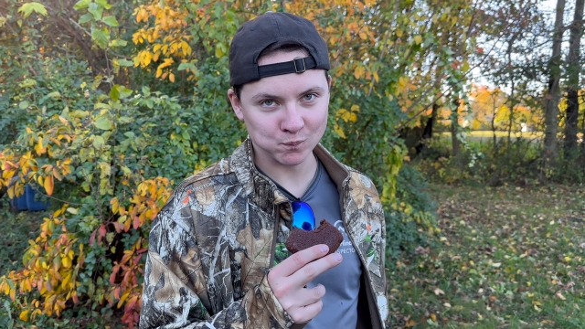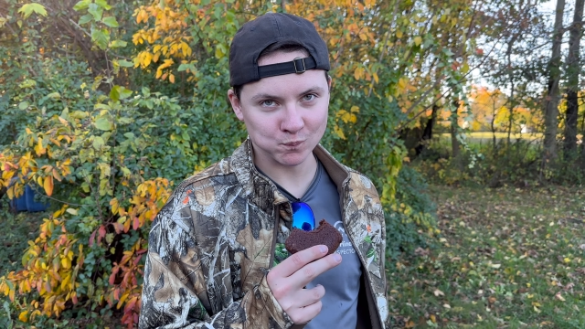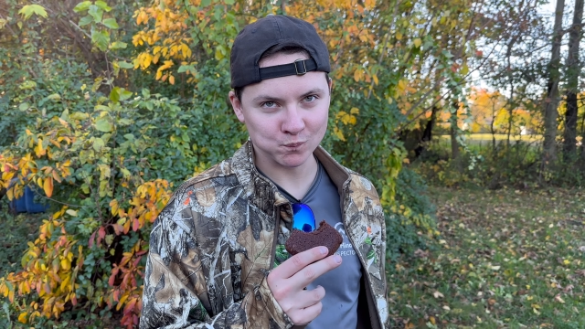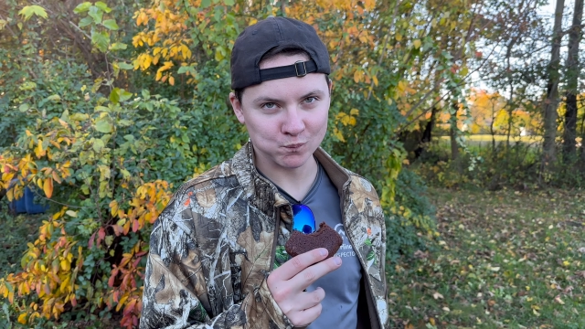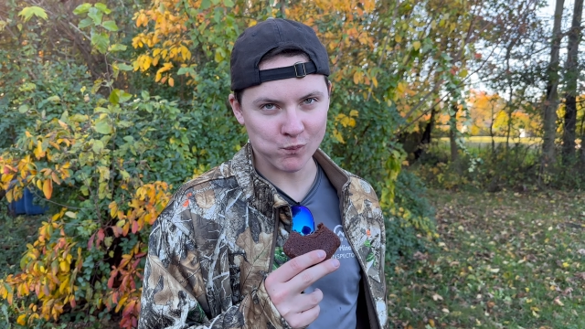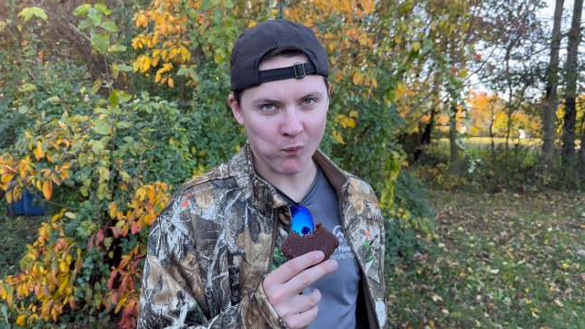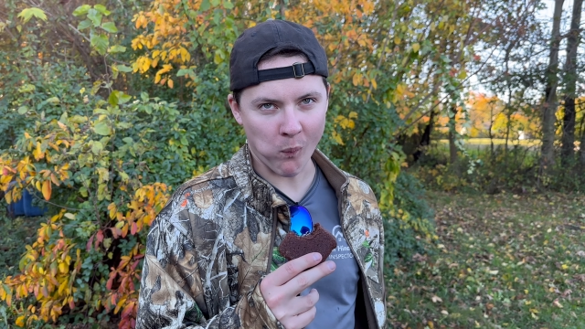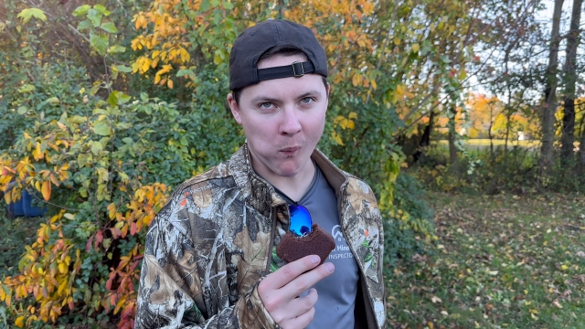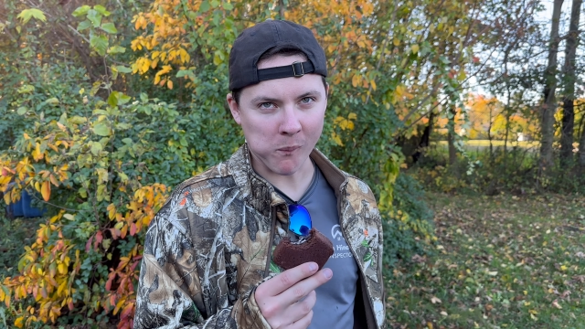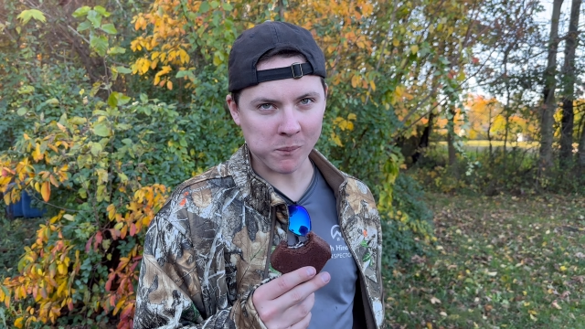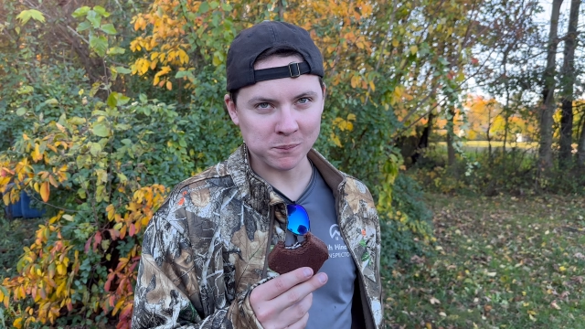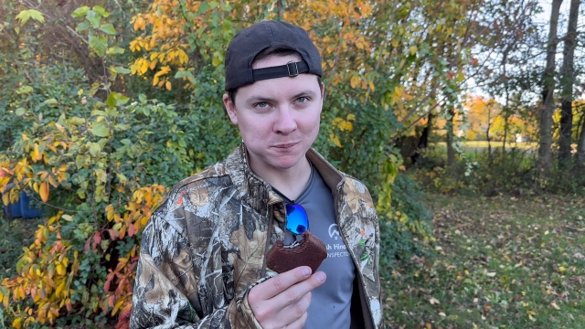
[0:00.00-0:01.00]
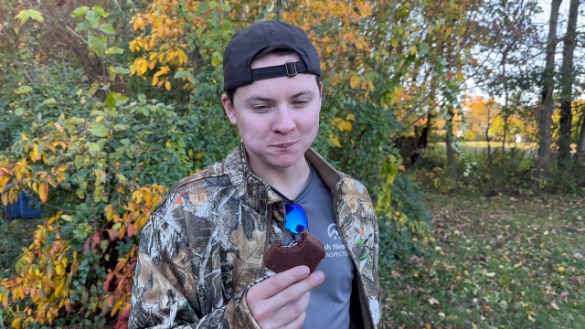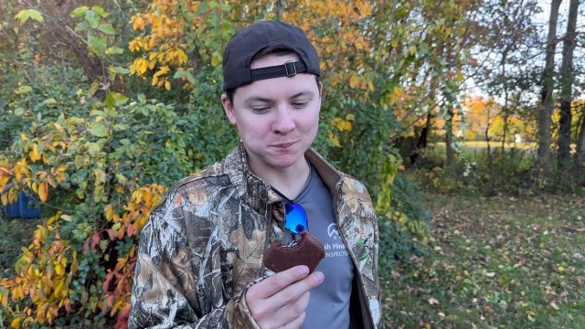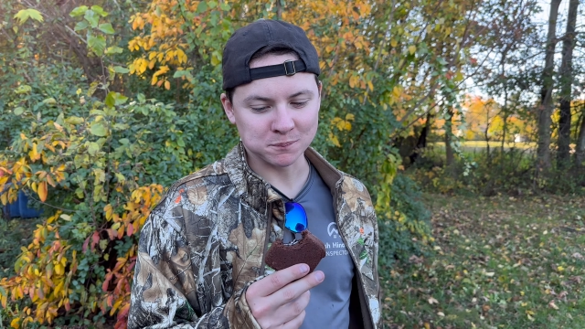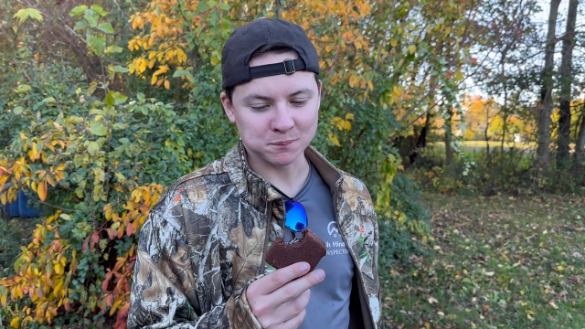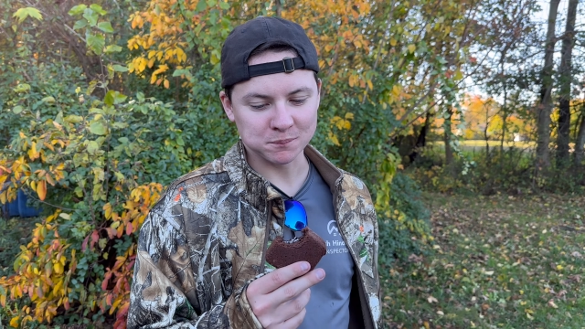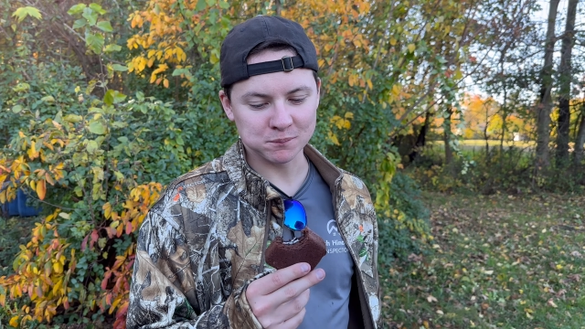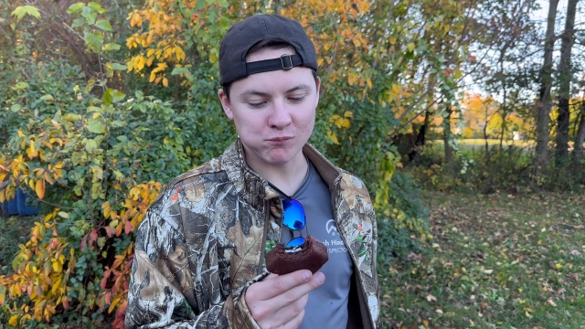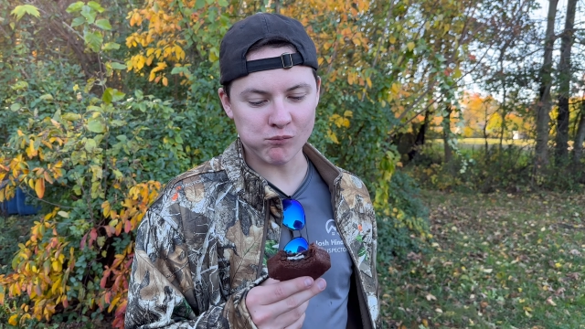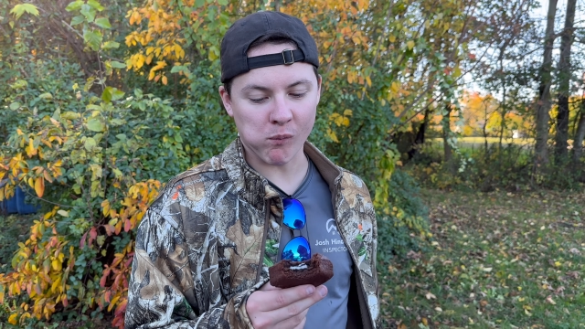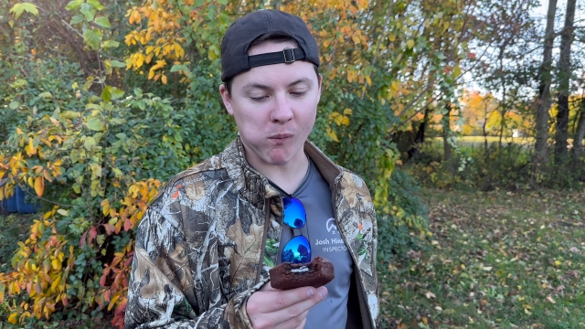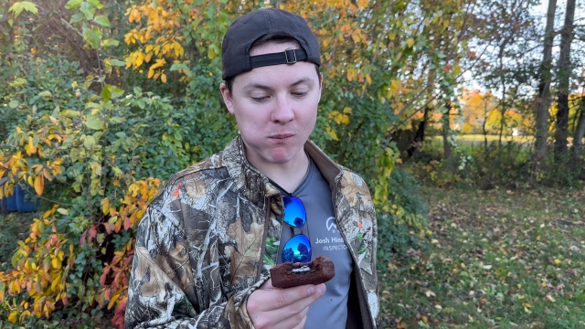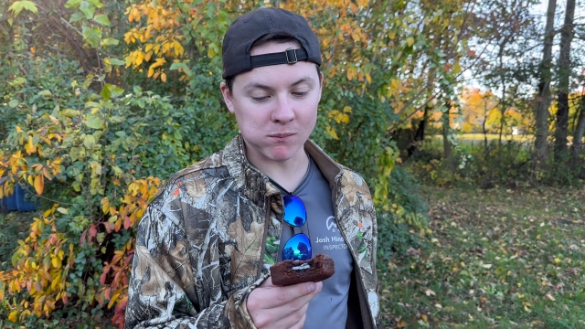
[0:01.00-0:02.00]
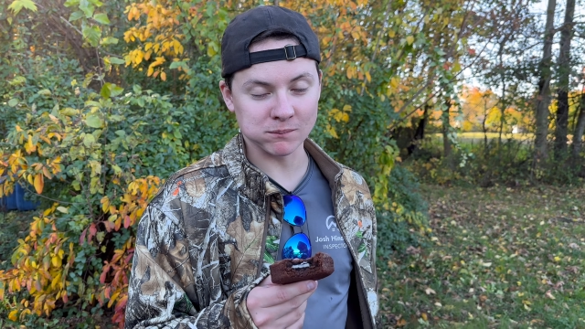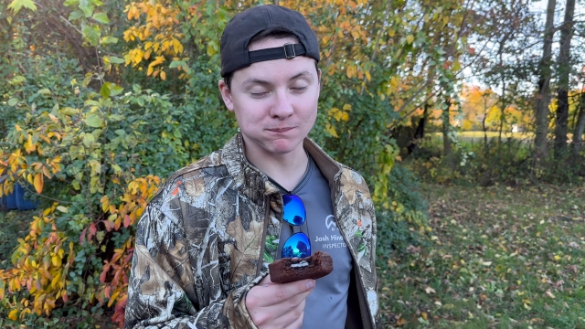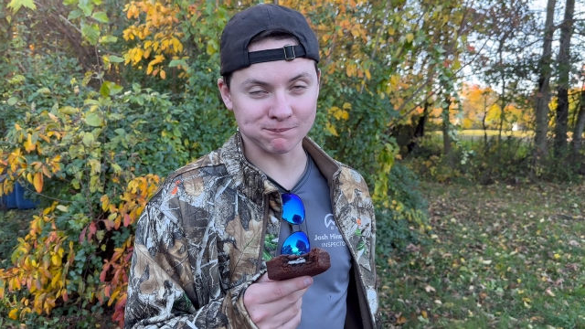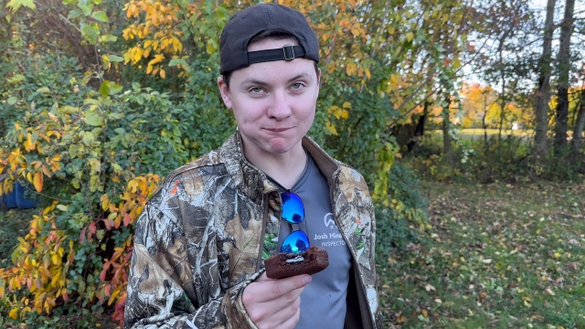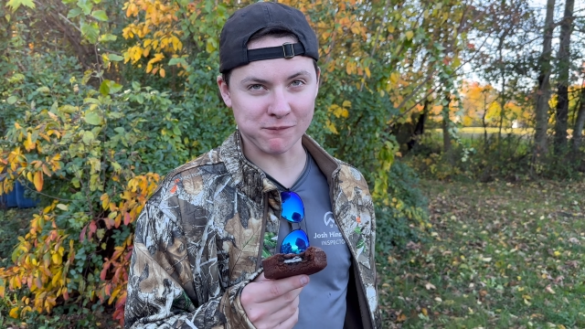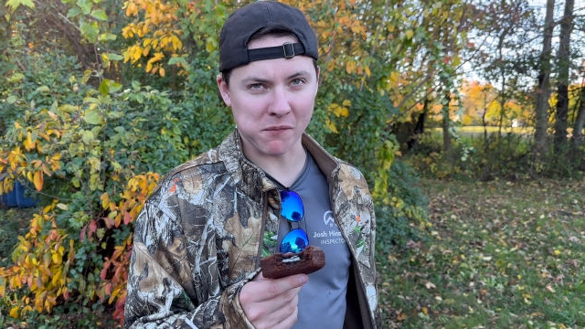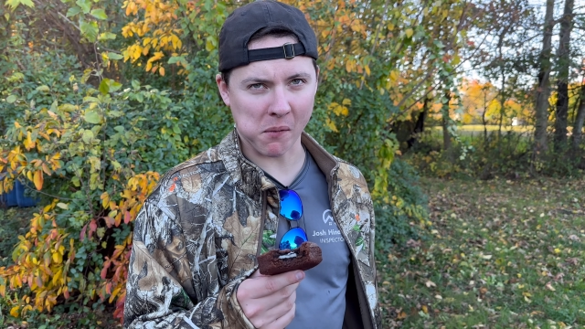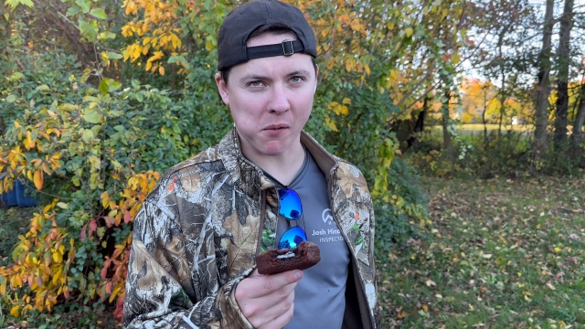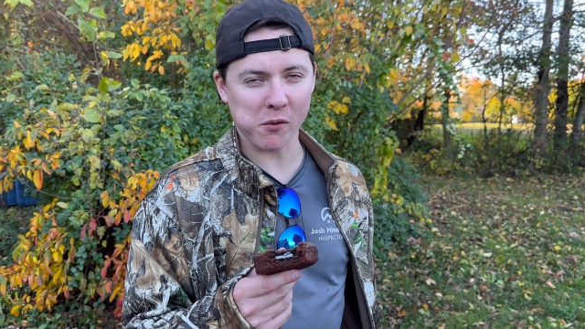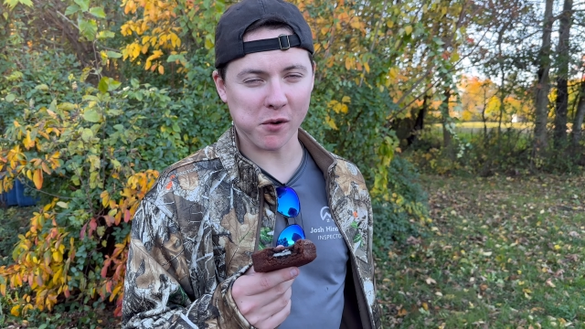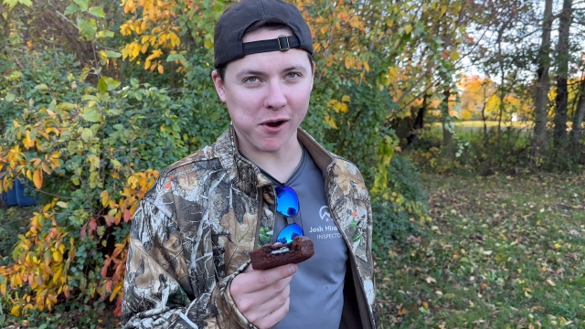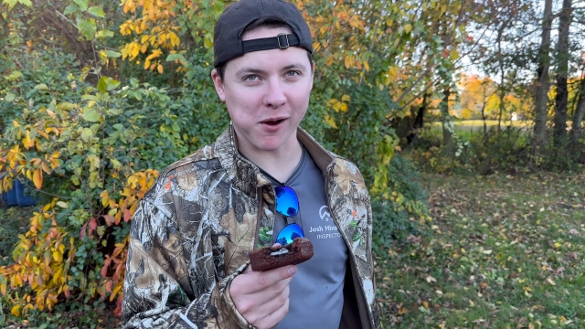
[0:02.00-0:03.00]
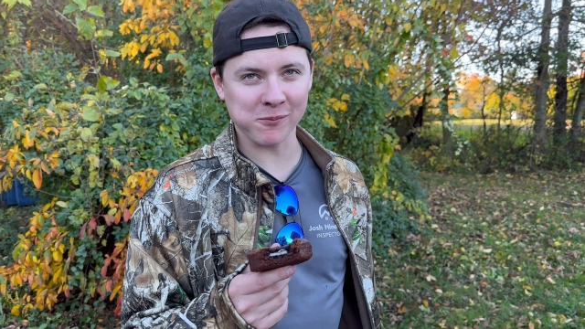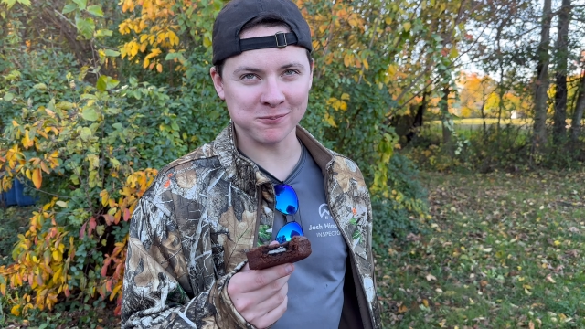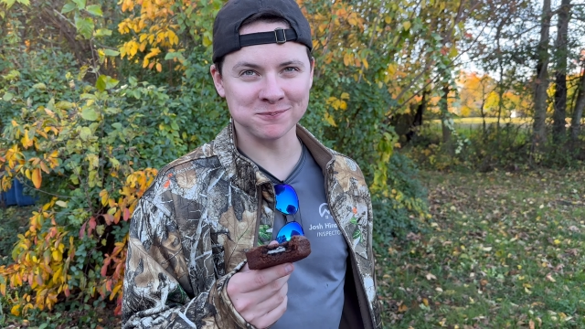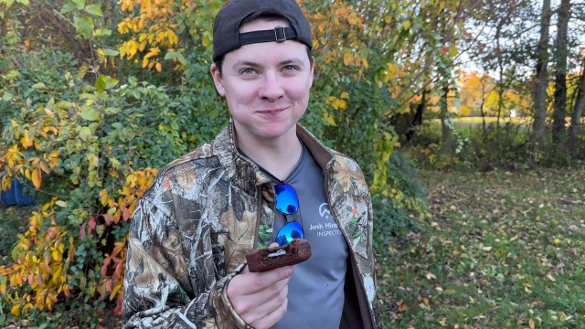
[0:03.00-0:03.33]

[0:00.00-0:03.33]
They're better warm. Mmm. Okay.